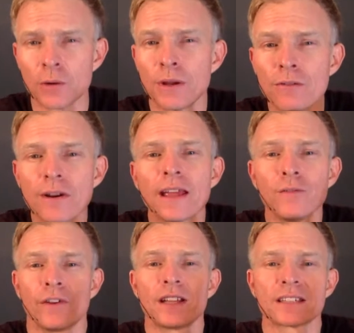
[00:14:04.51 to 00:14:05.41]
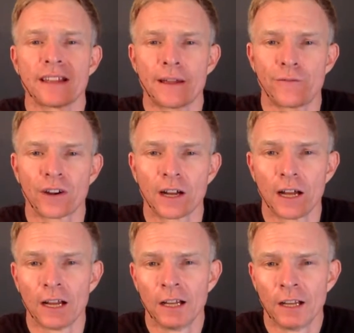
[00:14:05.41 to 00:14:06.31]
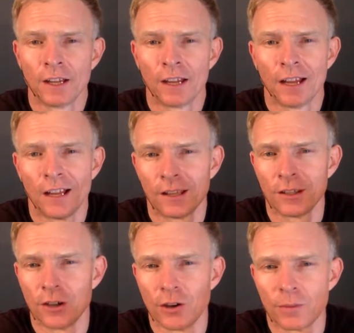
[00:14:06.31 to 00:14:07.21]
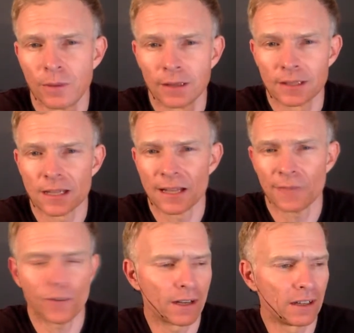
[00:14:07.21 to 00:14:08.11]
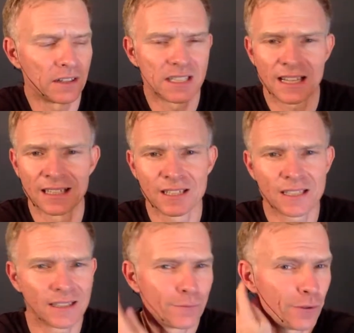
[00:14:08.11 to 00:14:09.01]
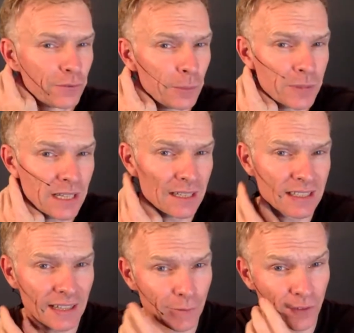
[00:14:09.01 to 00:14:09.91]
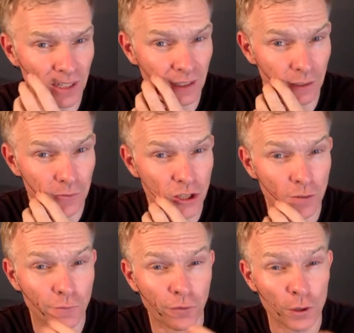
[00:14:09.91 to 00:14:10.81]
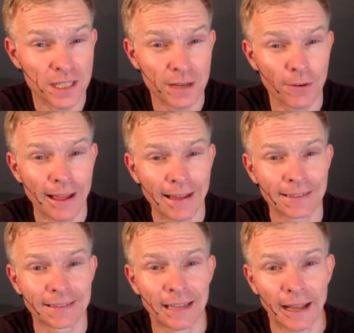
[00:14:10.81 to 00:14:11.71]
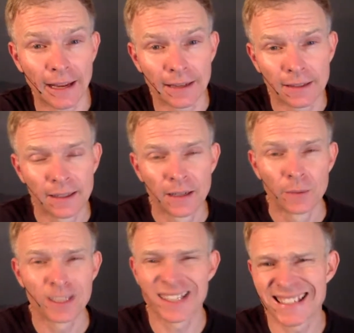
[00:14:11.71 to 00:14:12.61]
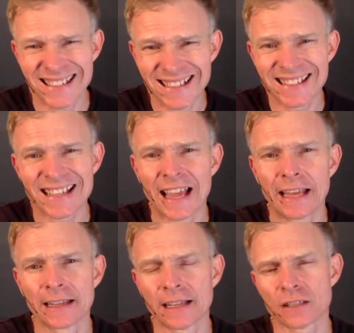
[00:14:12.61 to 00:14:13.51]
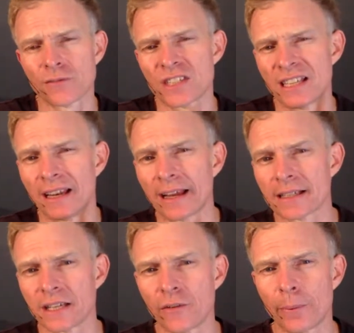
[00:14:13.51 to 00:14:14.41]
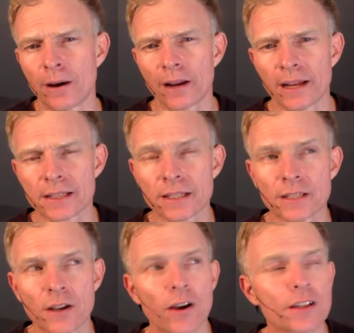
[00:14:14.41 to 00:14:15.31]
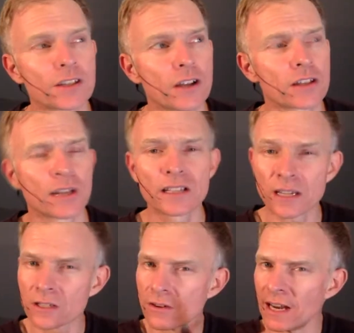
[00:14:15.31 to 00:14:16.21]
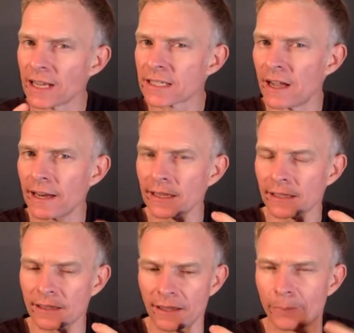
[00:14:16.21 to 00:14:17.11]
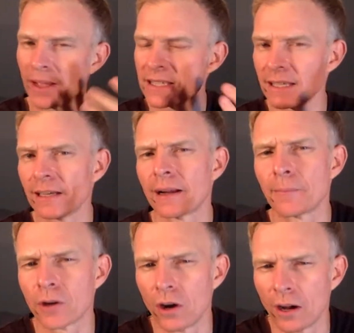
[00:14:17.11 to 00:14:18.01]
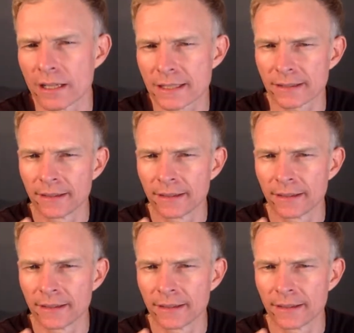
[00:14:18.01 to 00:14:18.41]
we reinvent South Africa? You know, South Africa is 50% of South Africa lives on 40 Rand a day, which is insane. And that's obviously a legacy of apartheid and so on. So it's really exciting that the basic income grants and